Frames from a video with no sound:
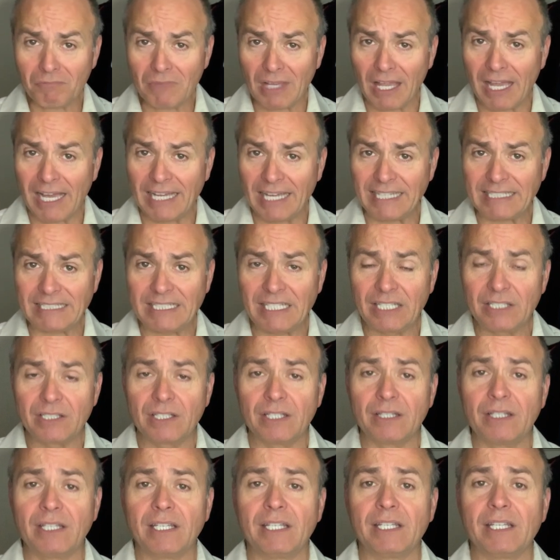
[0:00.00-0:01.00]
I
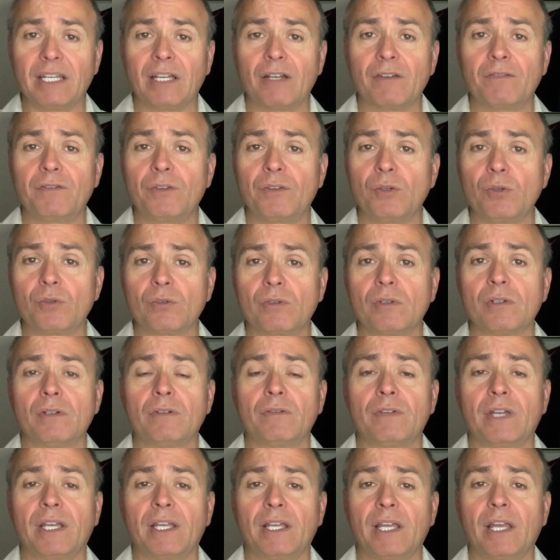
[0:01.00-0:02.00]
attended the uh, funeral
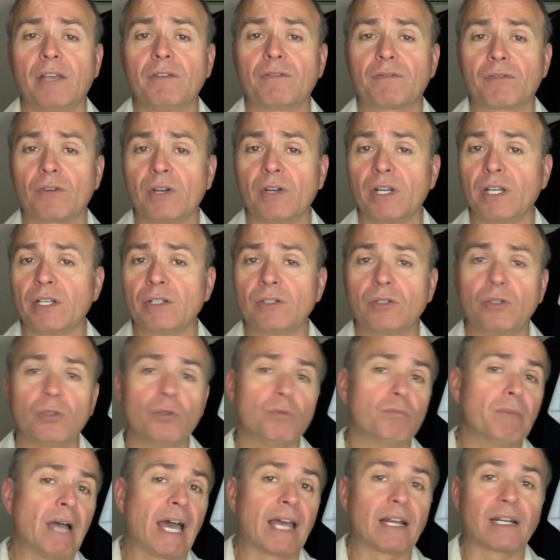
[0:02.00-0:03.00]
of a, a, friend who
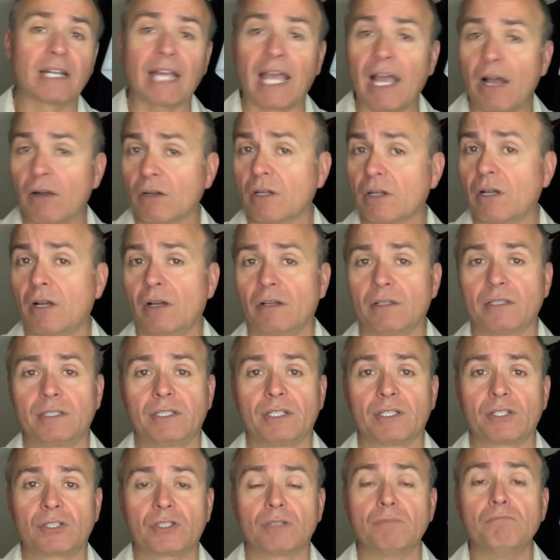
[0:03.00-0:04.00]
battled alcohol
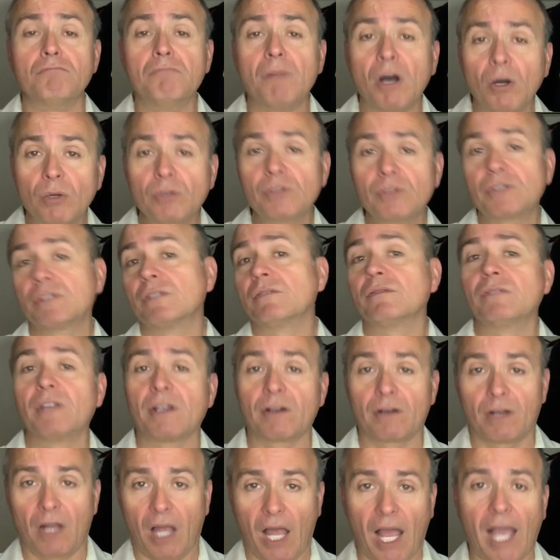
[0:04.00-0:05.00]
addiction most of
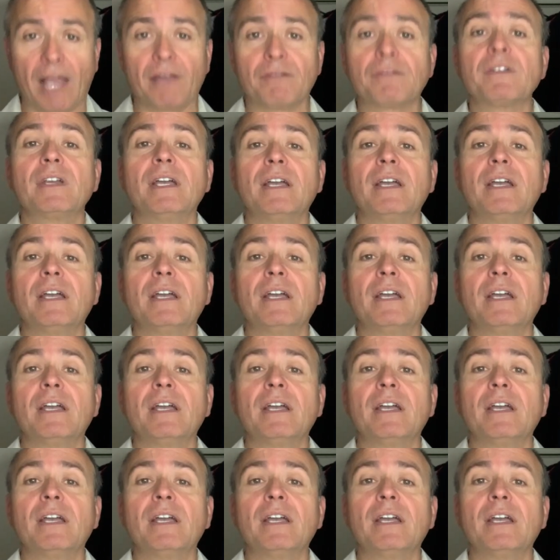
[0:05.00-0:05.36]
their life.